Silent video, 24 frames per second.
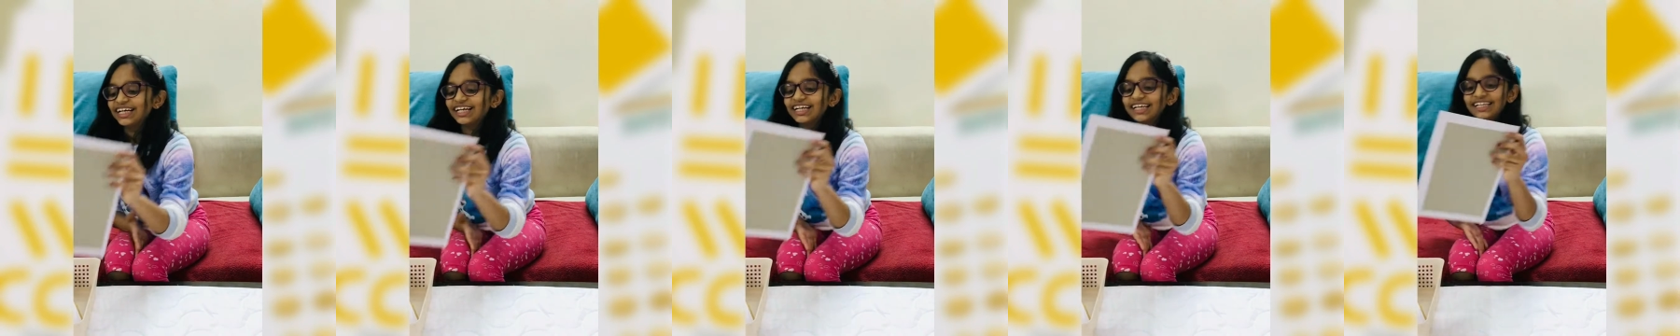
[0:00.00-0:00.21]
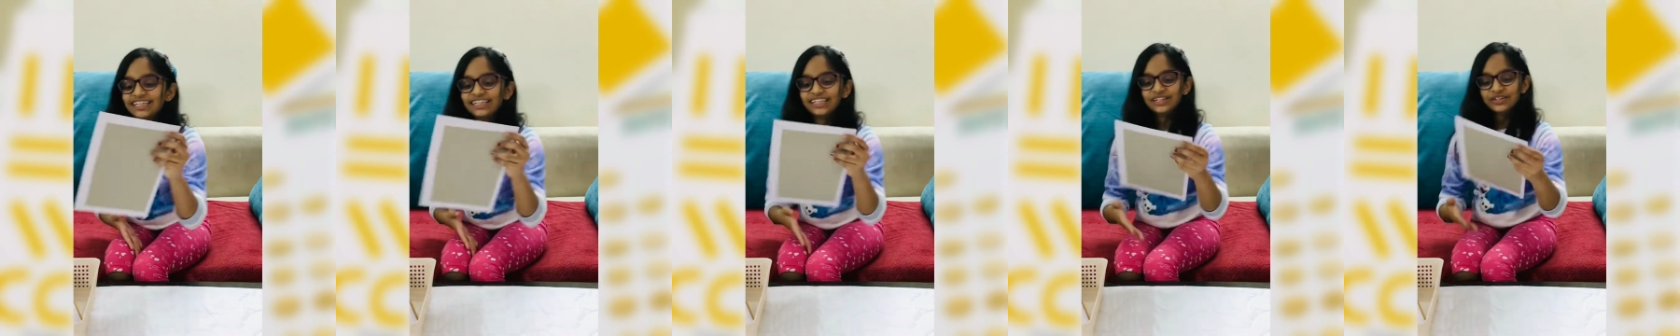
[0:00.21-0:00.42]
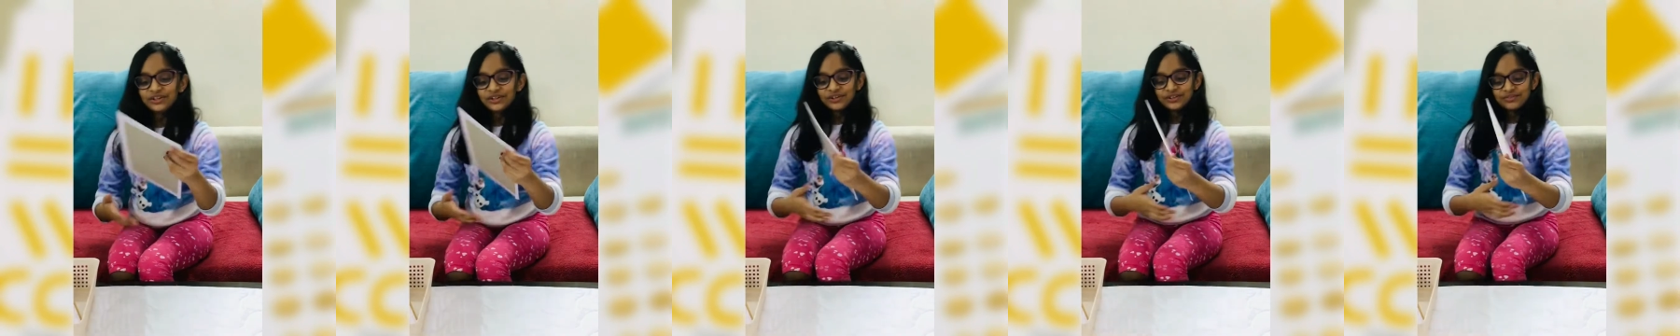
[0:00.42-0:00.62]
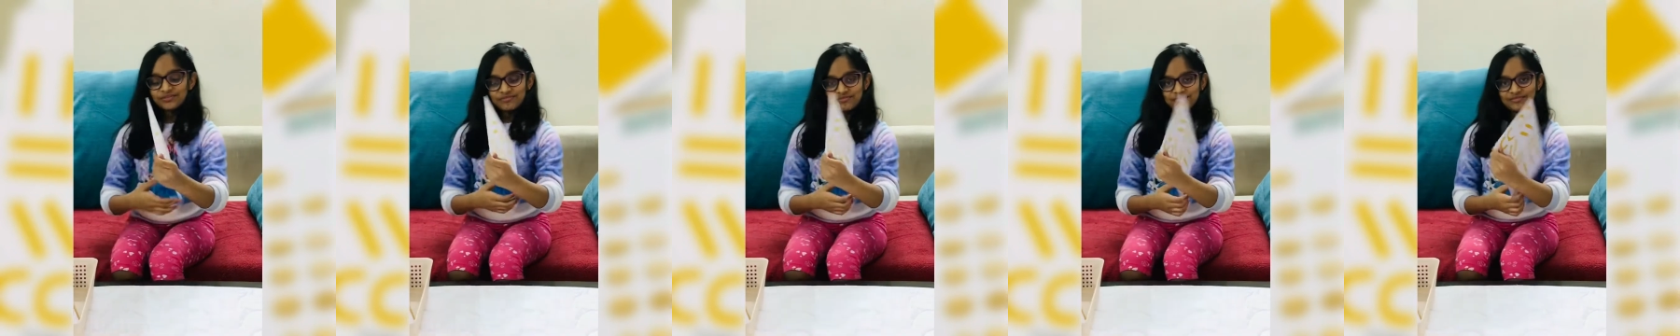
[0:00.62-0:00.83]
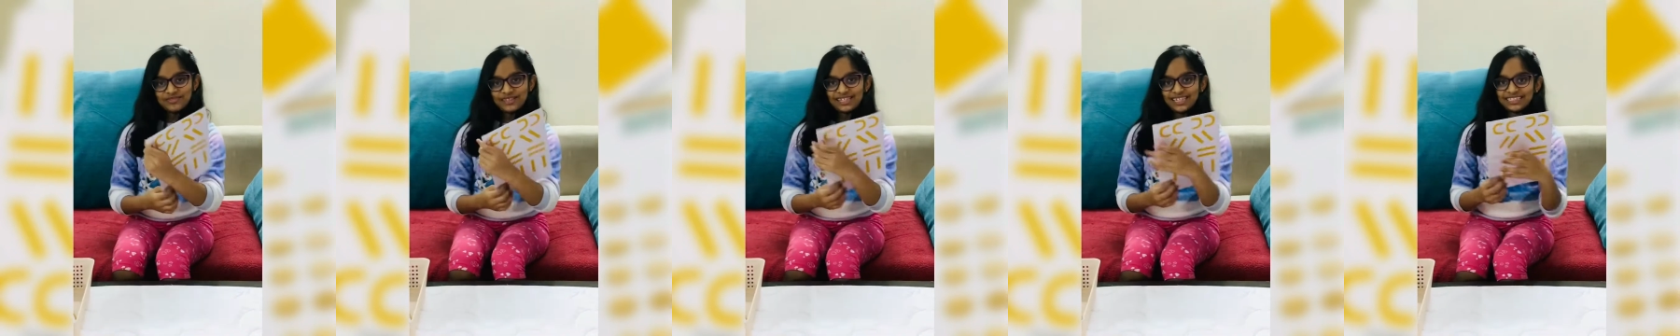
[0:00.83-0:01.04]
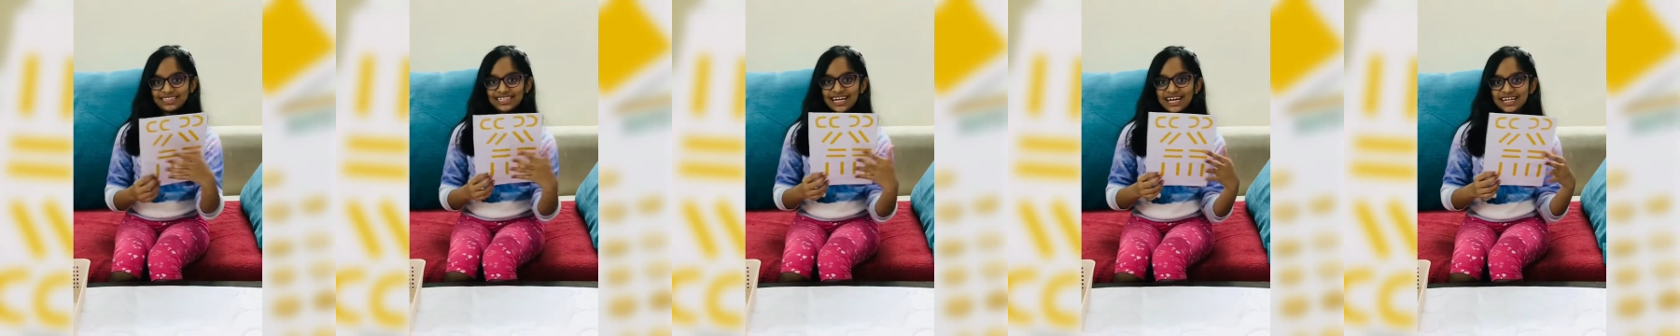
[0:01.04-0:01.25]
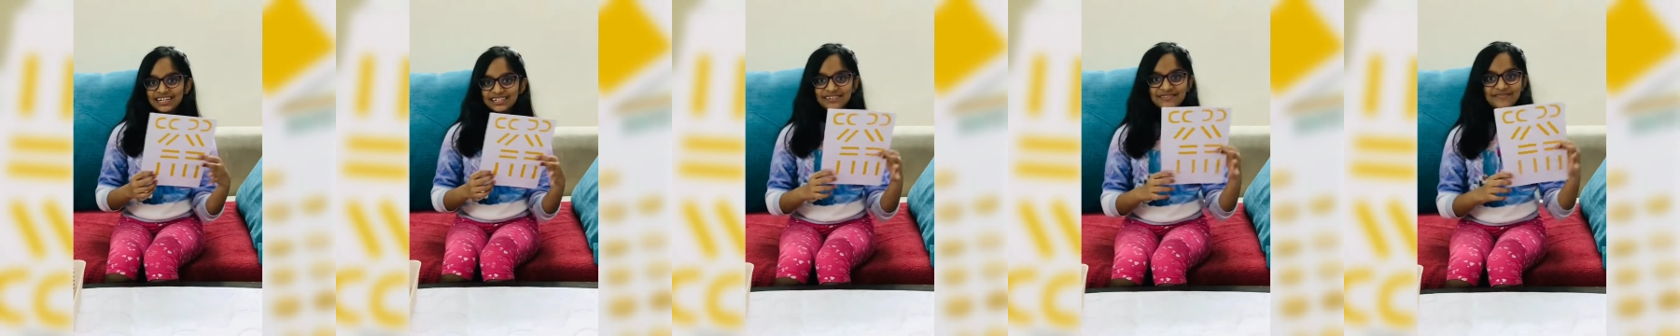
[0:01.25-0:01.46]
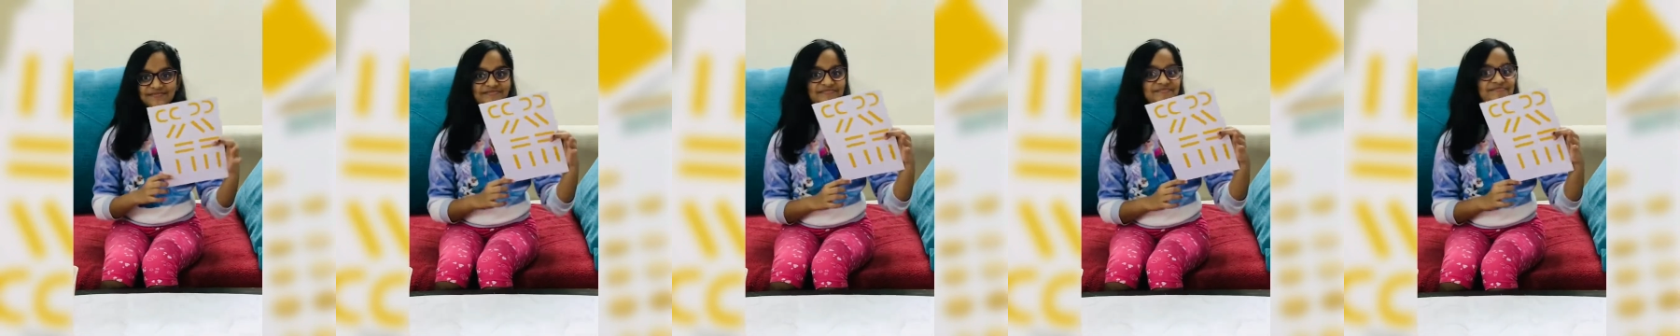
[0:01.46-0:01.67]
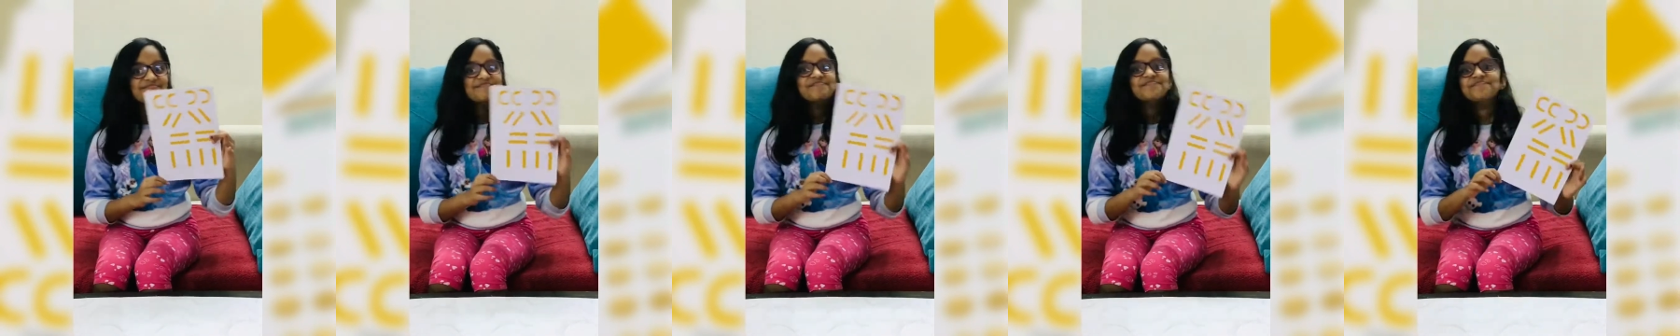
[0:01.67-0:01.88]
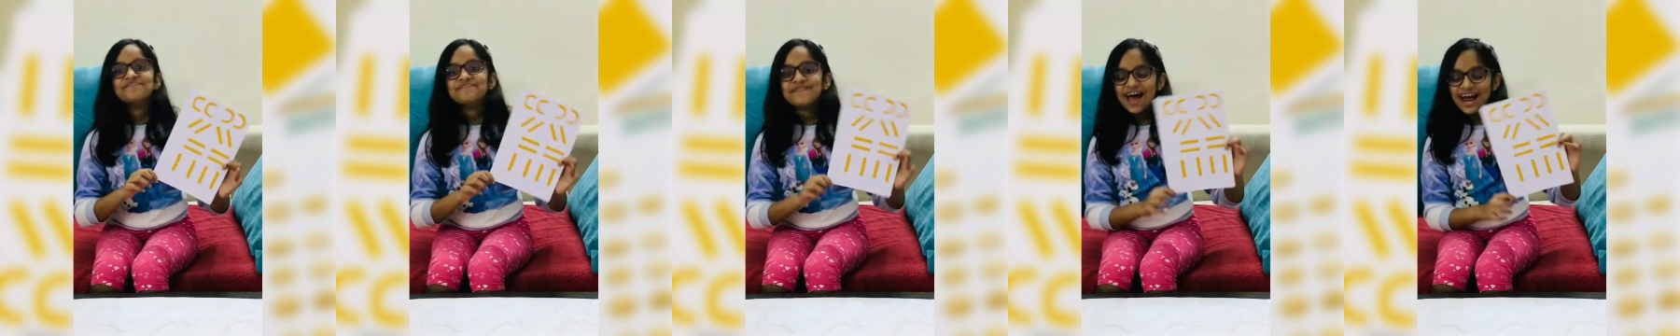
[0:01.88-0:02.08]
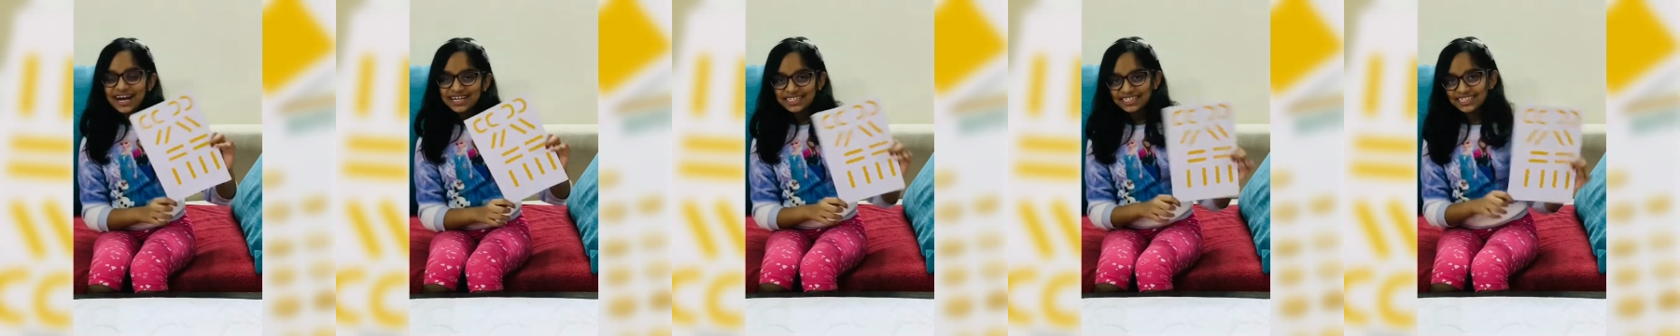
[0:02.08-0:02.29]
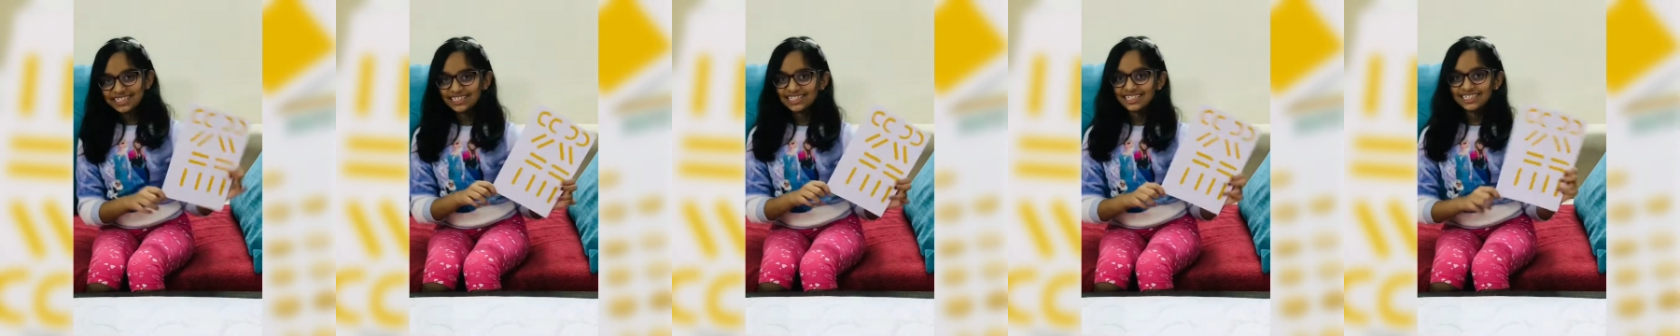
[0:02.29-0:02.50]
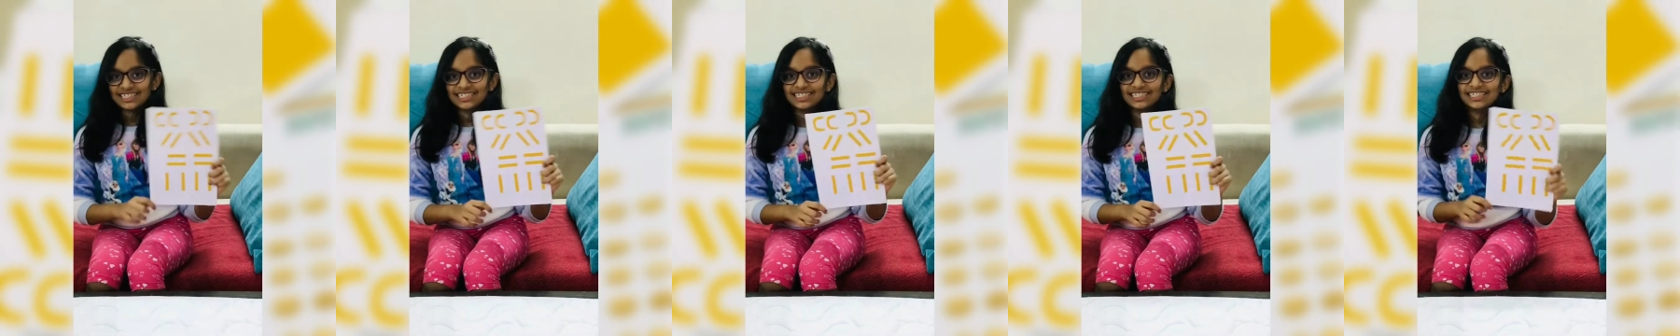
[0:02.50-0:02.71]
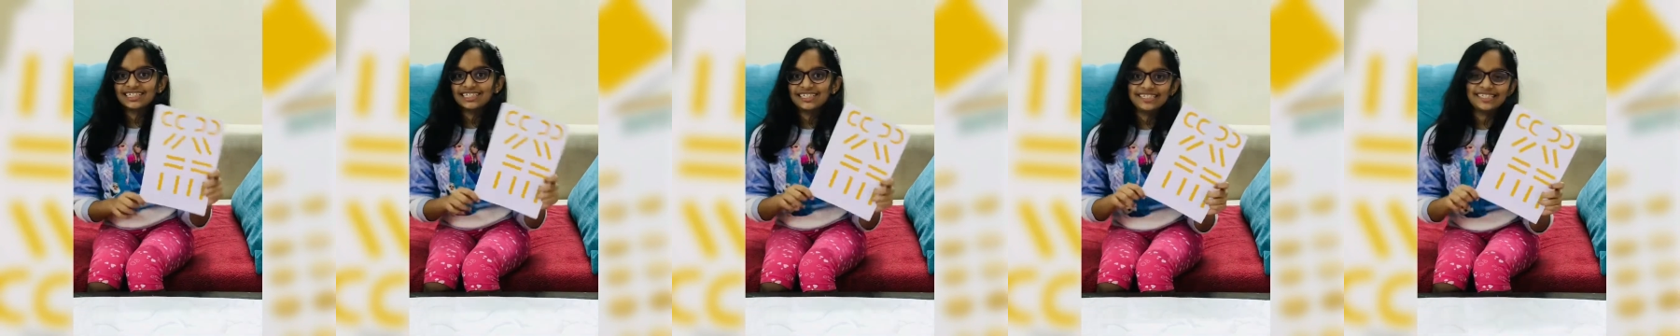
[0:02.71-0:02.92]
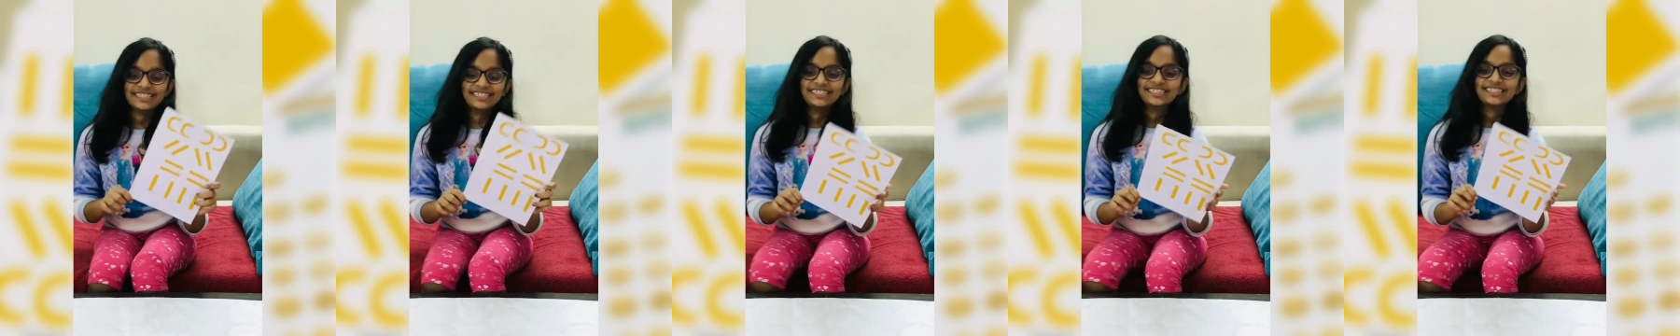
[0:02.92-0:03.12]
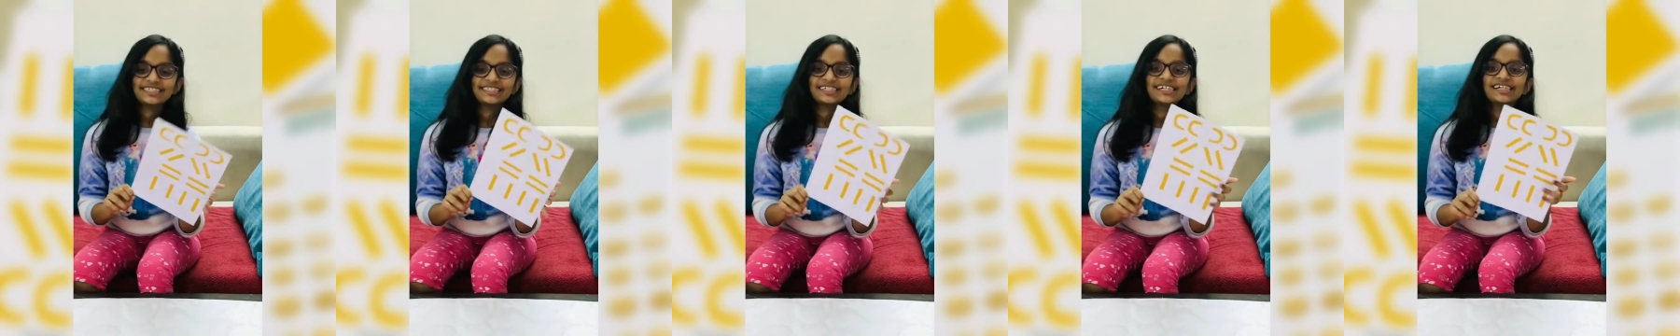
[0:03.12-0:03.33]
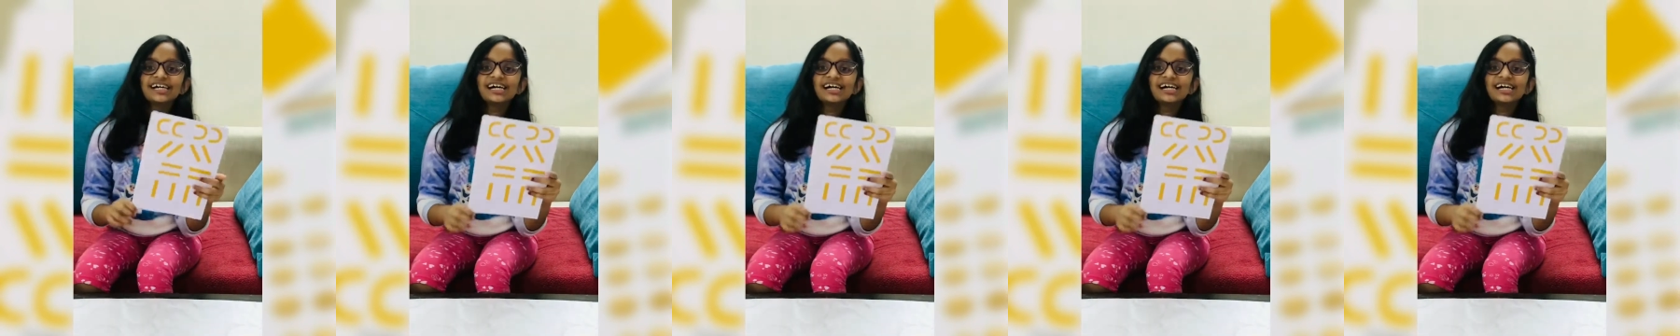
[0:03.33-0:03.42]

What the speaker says: You know, these are patterns.